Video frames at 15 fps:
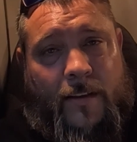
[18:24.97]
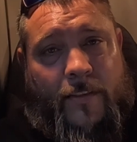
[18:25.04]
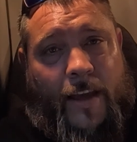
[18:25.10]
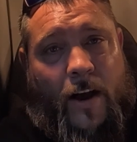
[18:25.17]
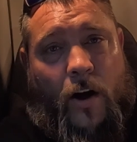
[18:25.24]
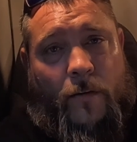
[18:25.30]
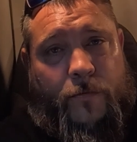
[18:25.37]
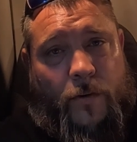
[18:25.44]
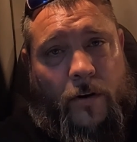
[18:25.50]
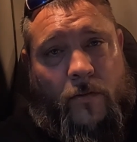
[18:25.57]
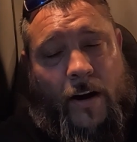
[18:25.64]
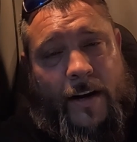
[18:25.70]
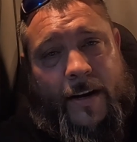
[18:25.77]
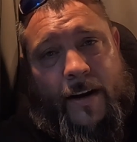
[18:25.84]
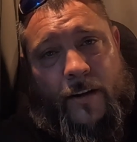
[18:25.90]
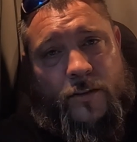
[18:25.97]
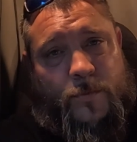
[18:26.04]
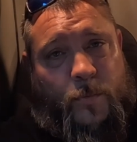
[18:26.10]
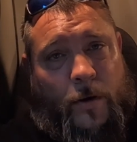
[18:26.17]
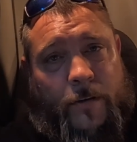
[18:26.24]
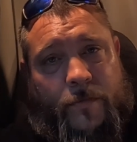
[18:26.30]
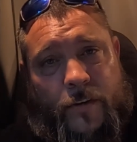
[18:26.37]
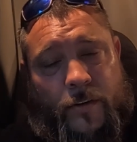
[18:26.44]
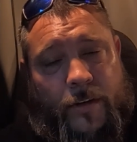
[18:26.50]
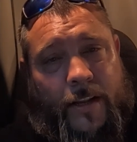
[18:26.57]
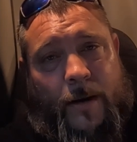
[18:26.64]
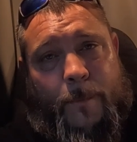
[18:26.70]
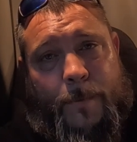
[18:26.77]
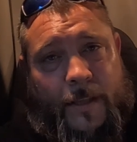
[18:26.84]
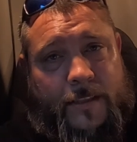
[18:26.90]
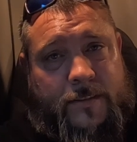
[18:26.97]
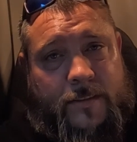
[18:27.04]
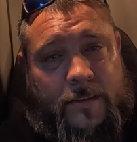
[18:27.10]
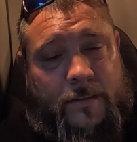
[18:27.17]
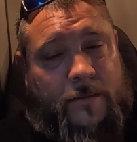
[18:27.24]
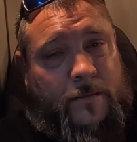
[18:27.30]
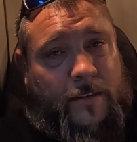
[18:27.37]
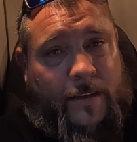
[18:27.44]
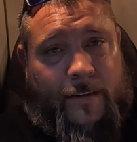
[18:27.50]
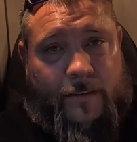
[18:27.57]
They offer it right now in Springfield and in Pittston.